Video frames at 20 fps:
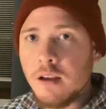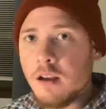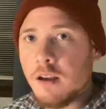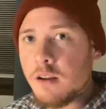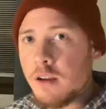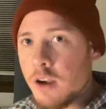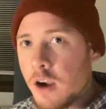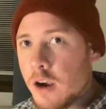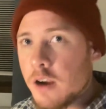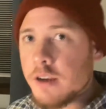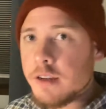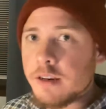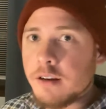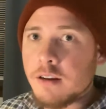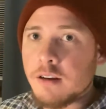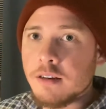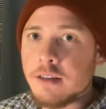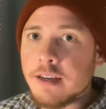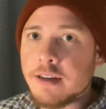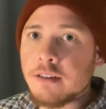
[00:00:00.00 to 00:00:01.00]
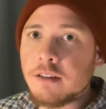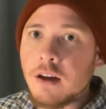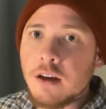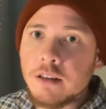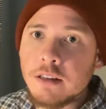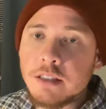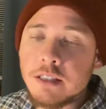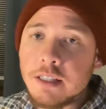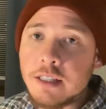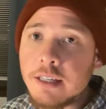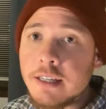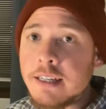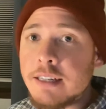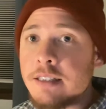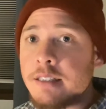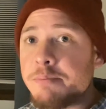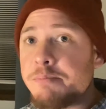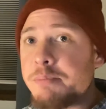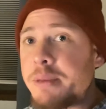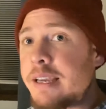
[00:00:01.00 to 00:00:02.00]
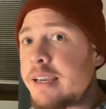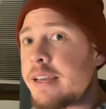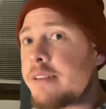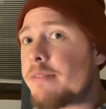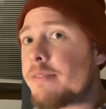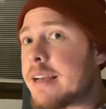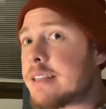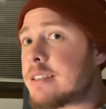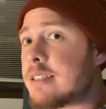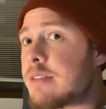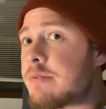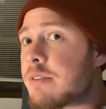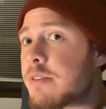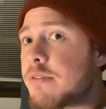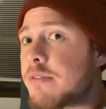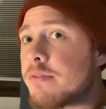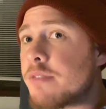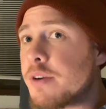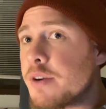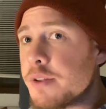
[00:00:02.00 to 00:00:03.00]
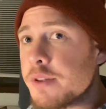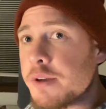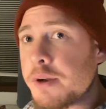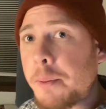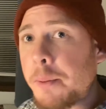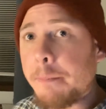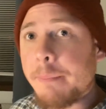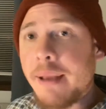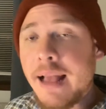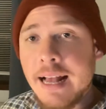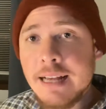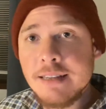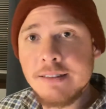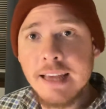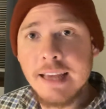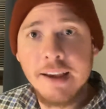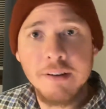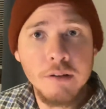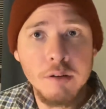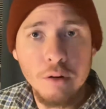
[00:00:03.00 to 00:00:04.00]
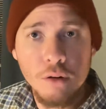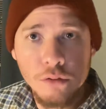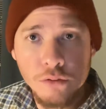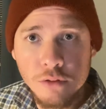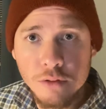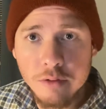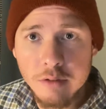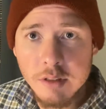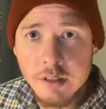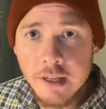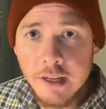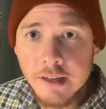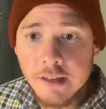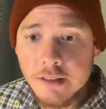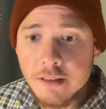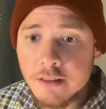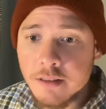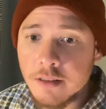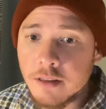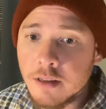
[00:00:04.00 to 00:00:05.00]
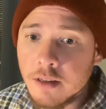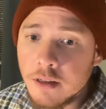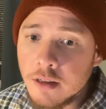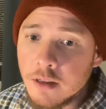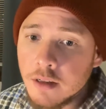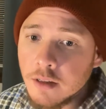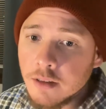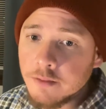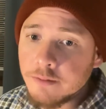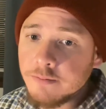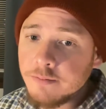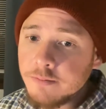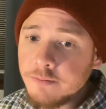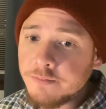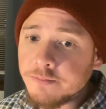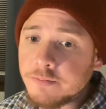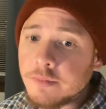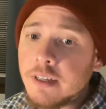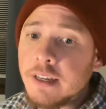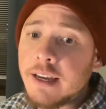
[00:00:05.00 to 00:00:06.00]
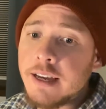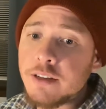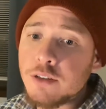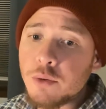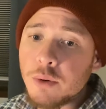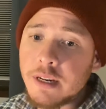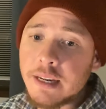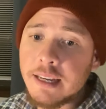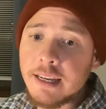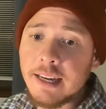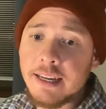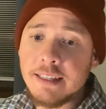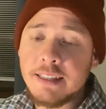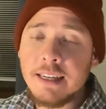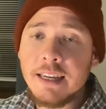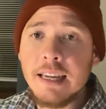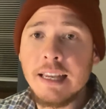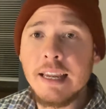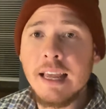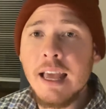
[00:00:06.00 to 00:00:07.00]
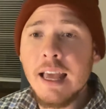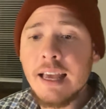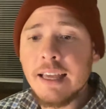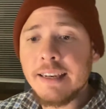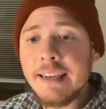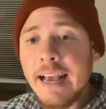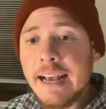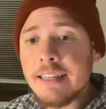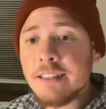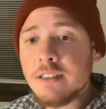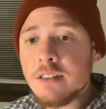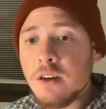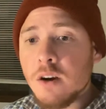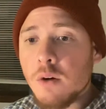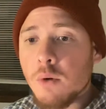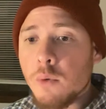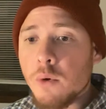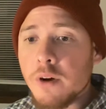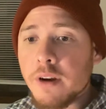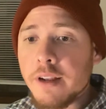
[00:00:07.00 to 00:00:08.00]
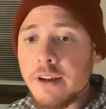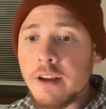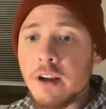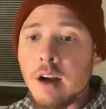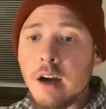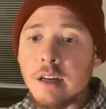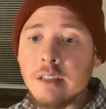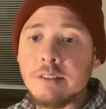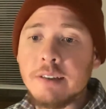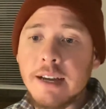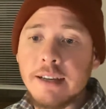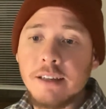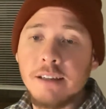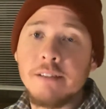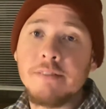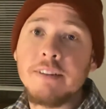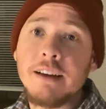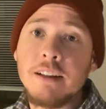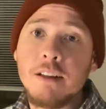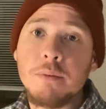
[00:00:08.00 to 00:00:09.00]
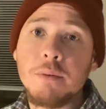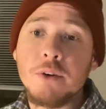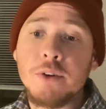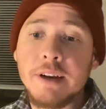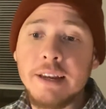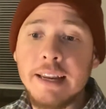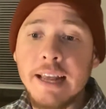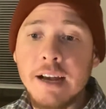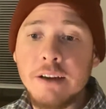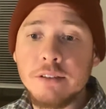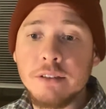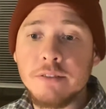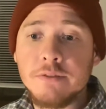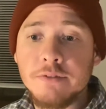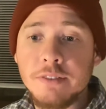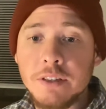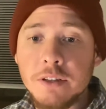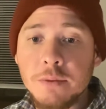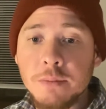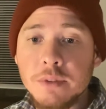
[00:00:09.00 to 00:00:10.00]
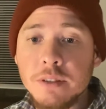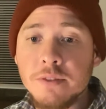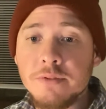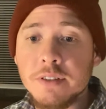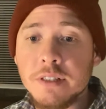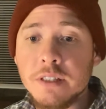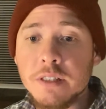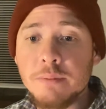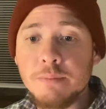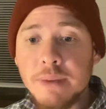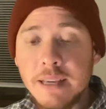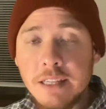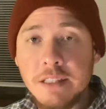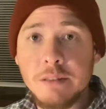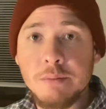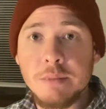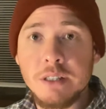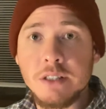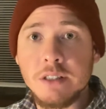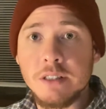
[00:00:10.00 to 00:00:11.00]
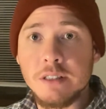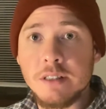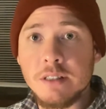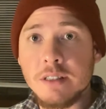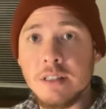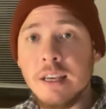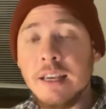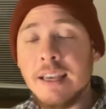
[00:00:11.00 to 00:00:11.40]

current technology is being advanced even further past agricultural studies. In 2019, NASA awarded a contract to develop greenhouse films for space missions